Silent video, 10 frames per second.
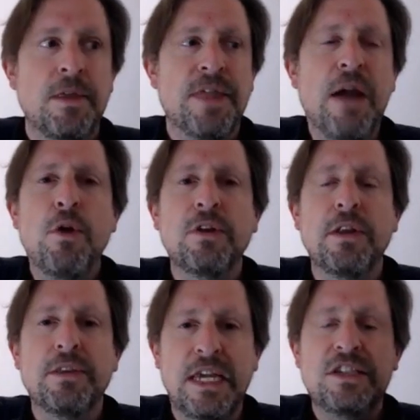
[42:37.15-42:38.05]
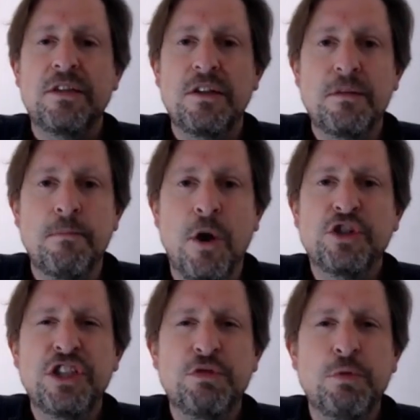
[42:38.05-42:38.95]
These
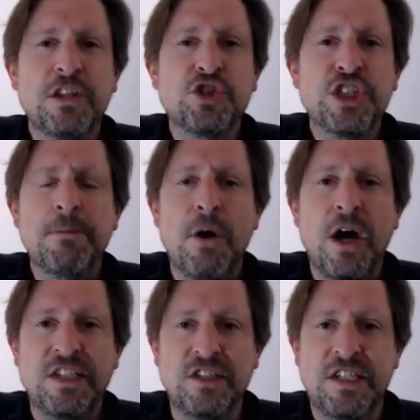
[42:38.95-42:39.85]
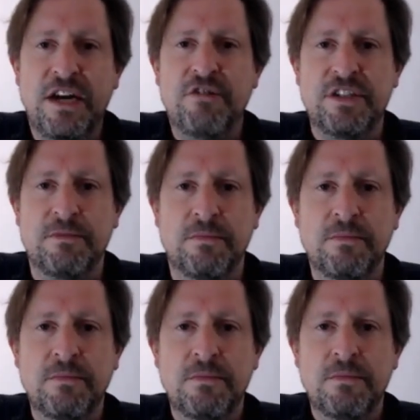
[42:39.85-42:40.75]
motions were legitimizing terrorism.
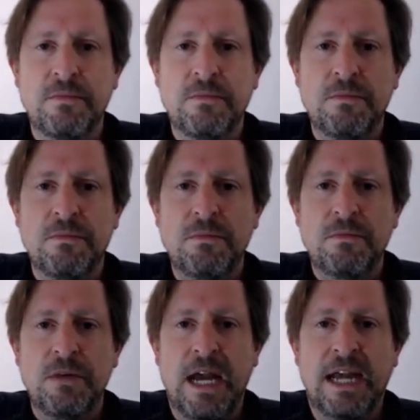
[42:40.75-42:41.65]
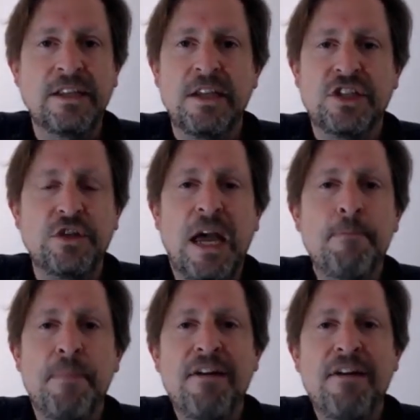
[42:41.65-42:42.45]
And so they